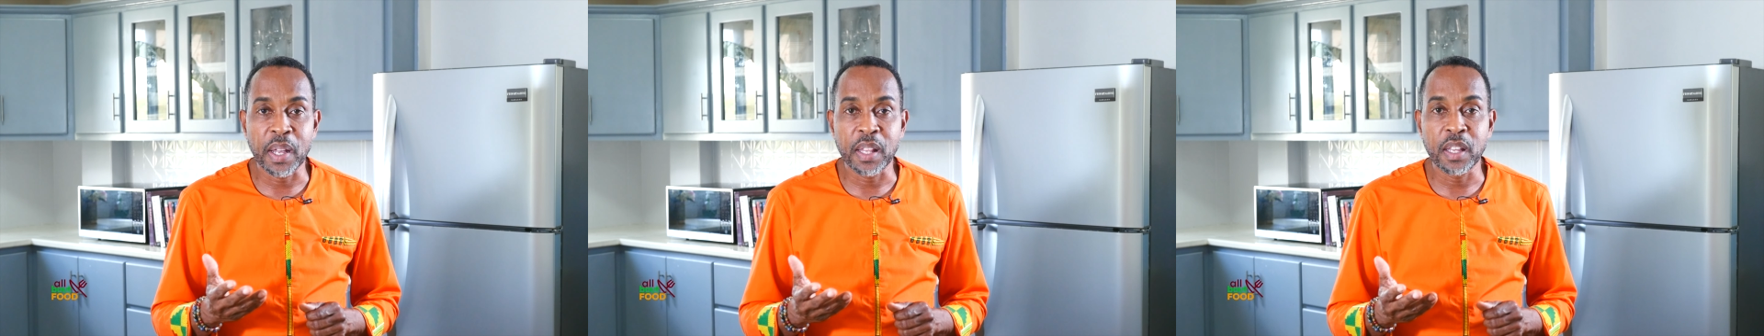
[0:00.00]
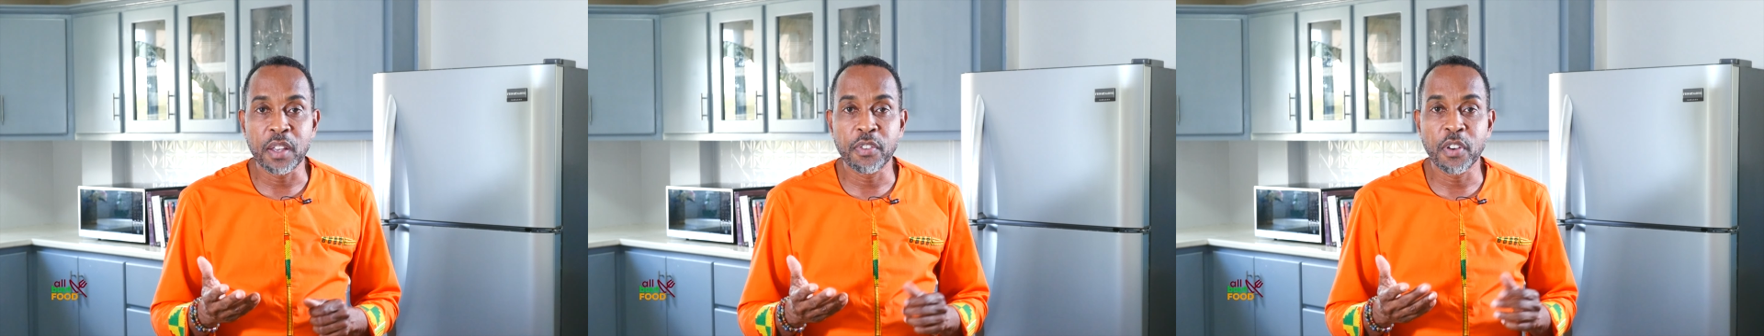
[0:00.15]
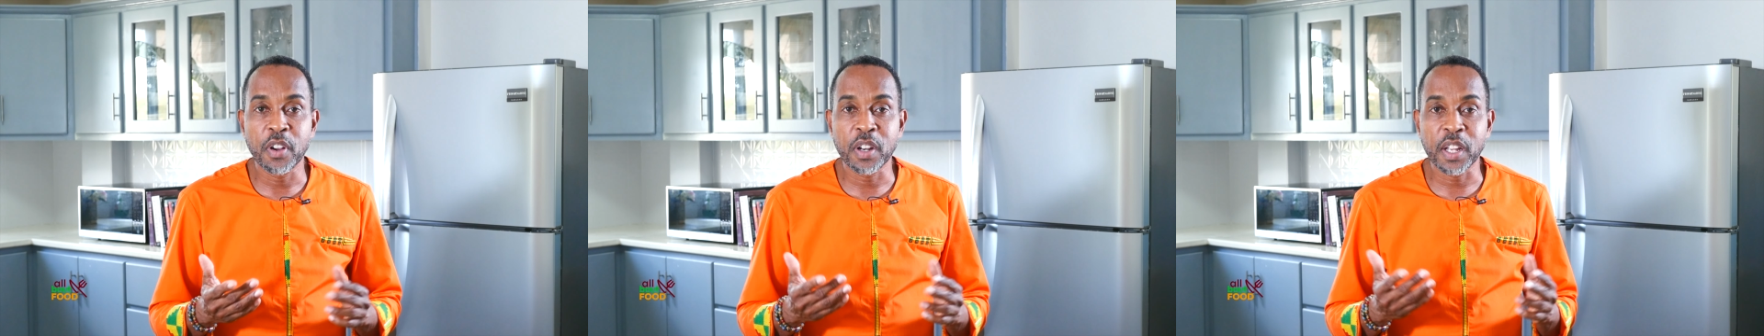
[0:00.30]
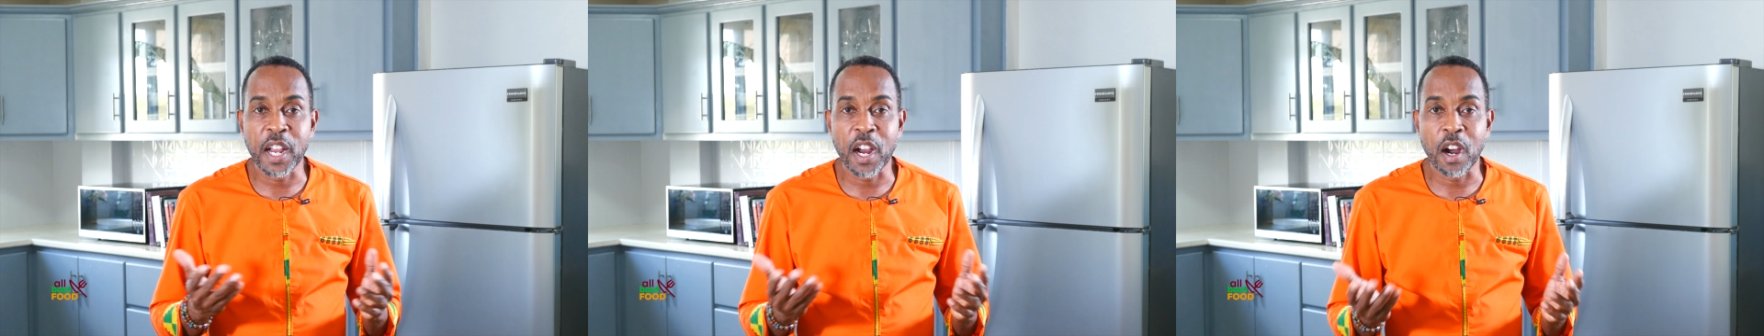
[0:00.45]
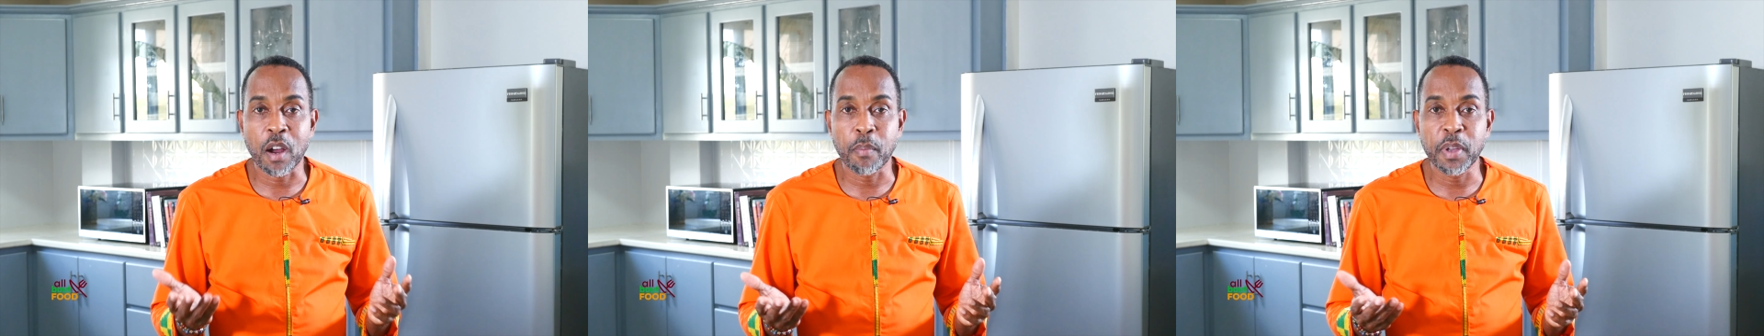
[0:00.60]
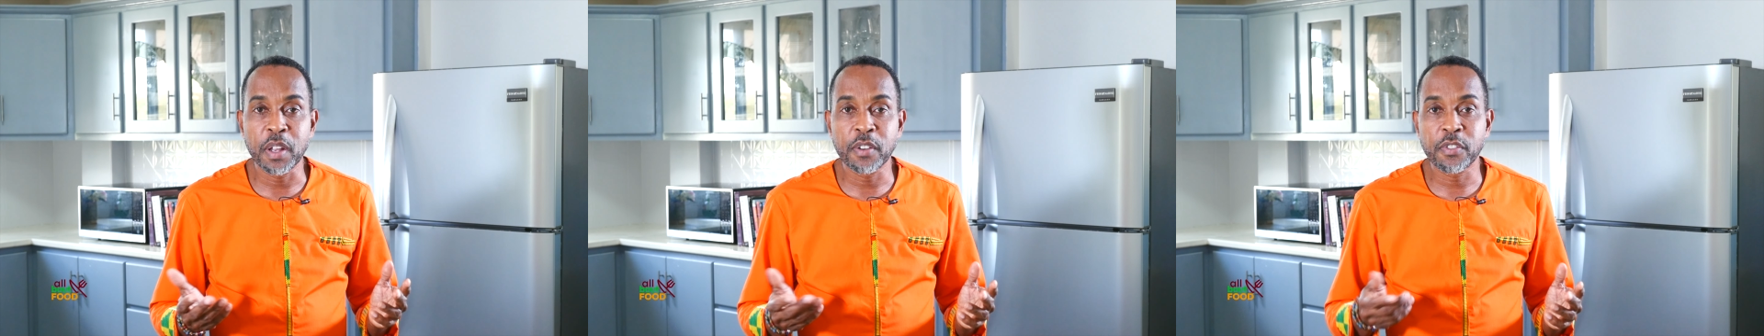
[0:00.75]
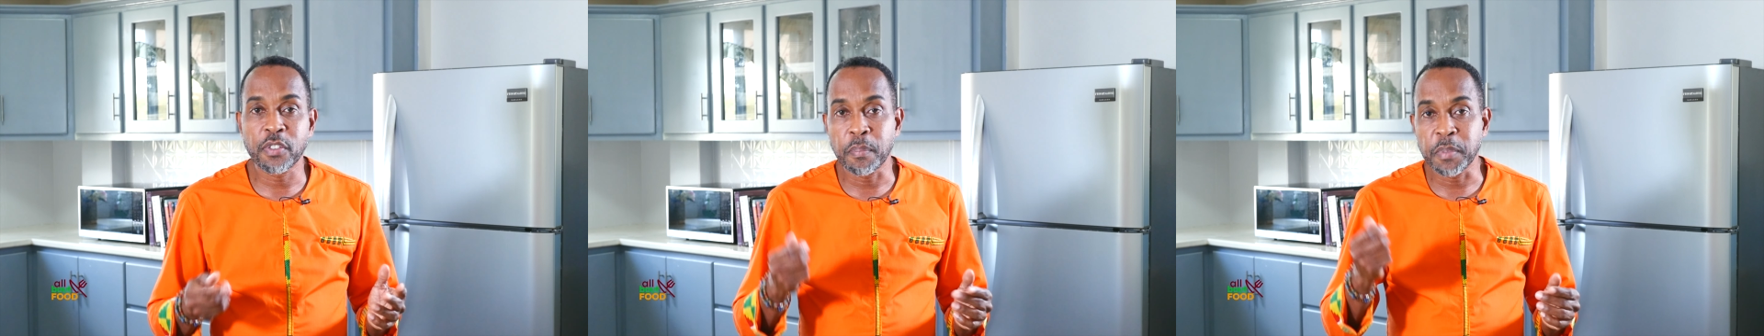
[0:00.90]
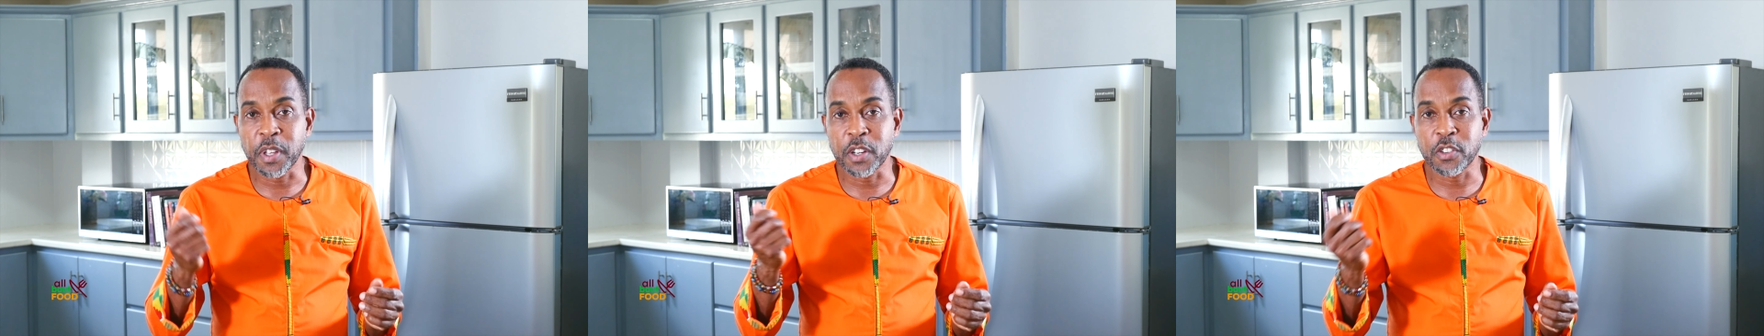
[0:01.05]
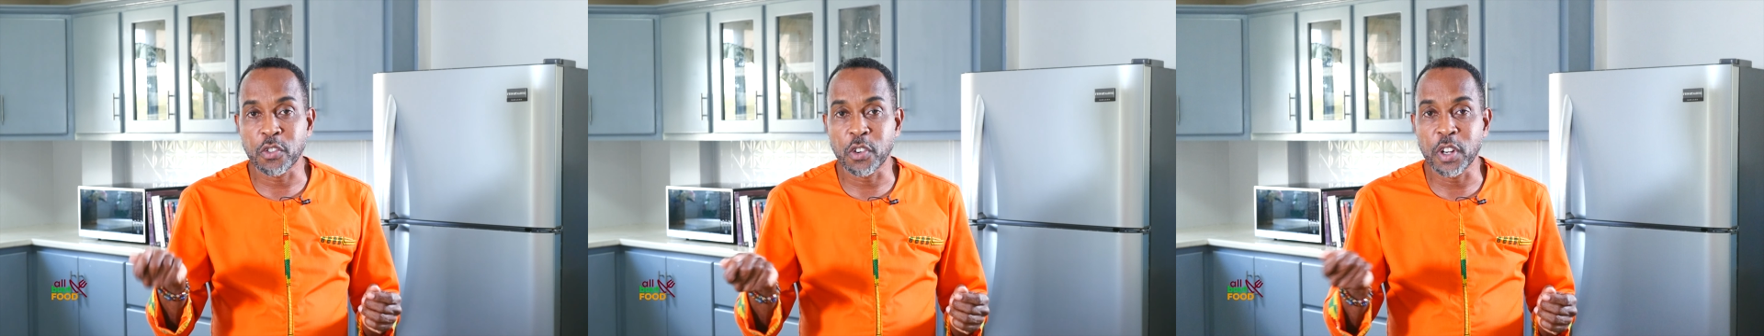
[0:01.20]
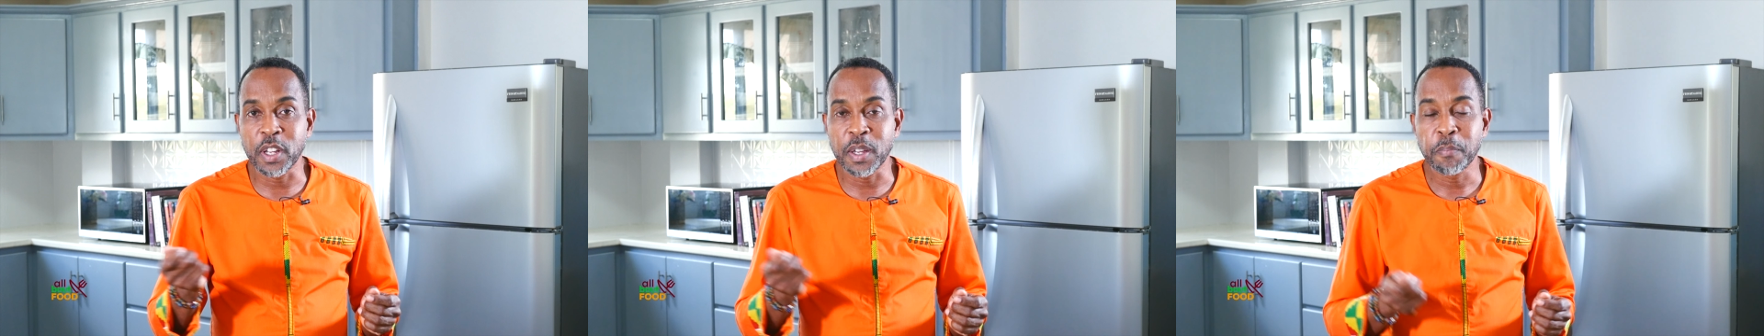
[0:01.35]
leaf here in the Caribbean from the
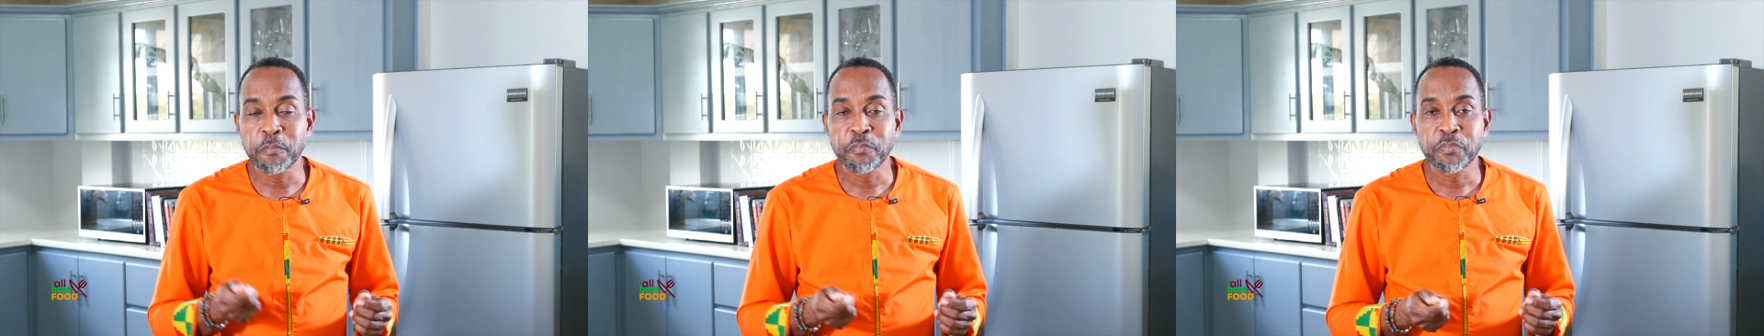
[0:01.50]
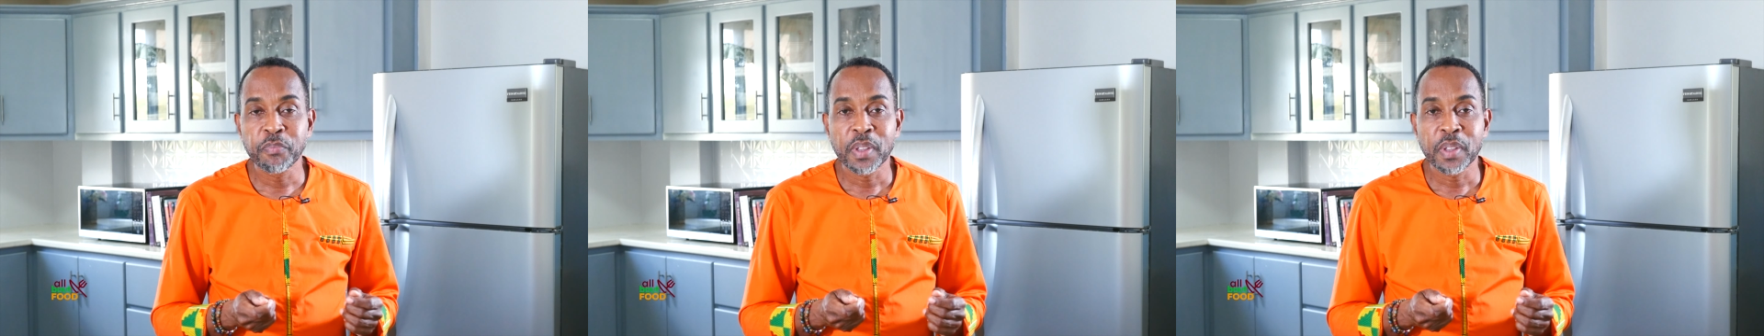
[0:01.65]
tree.